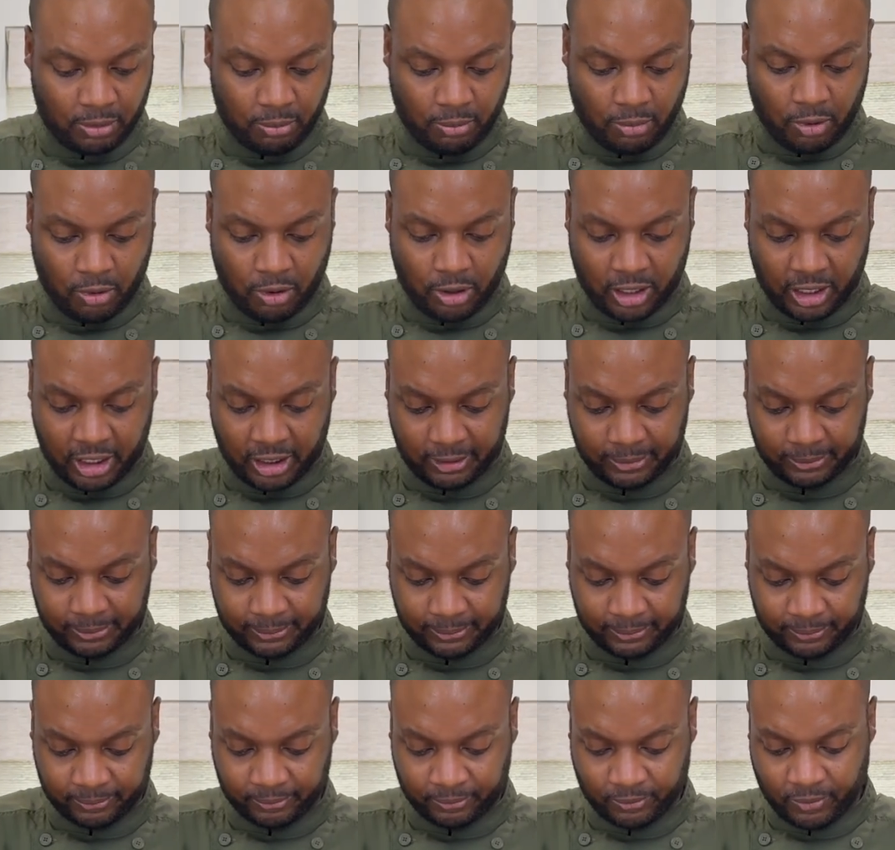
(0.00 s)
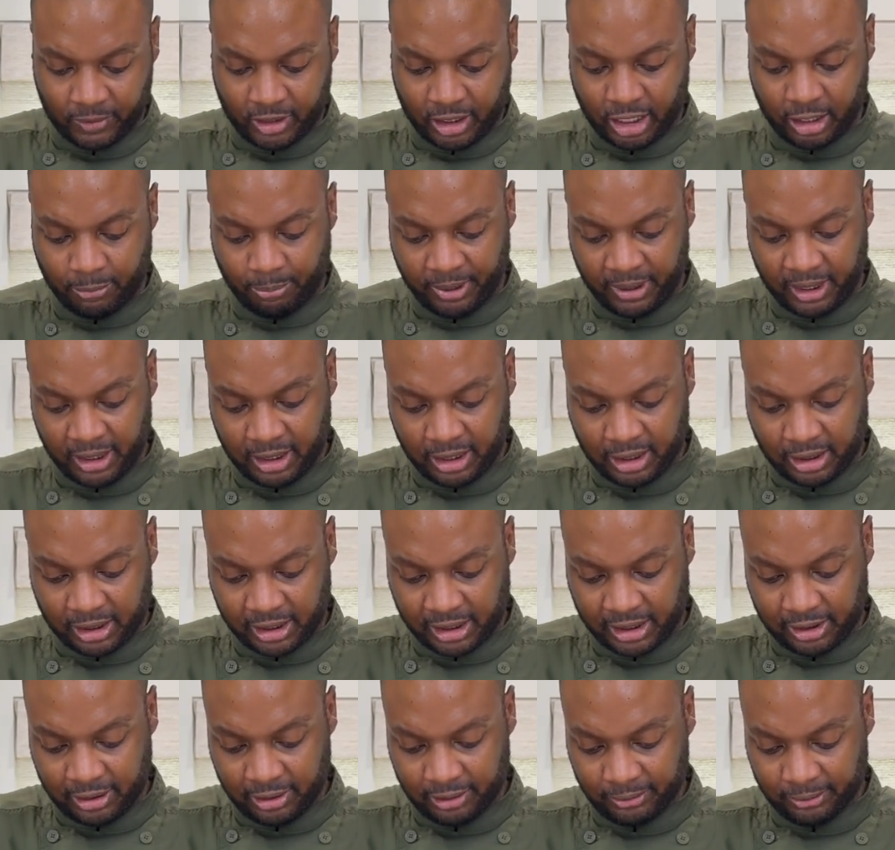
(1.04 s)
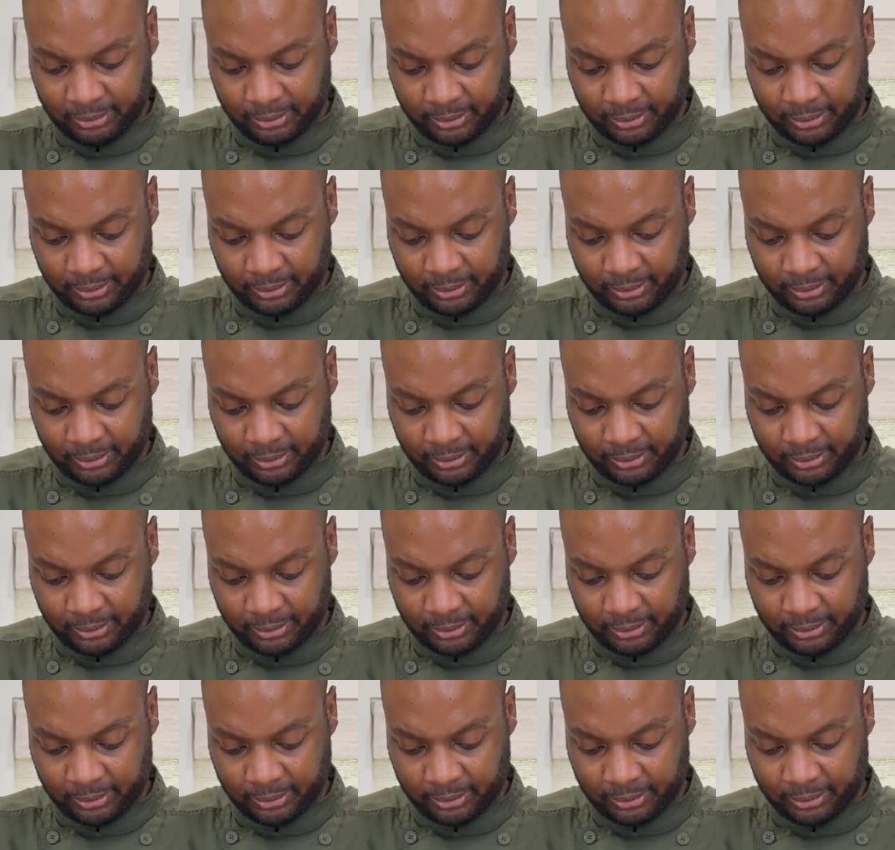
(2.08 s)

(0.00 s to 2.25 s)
more appealing.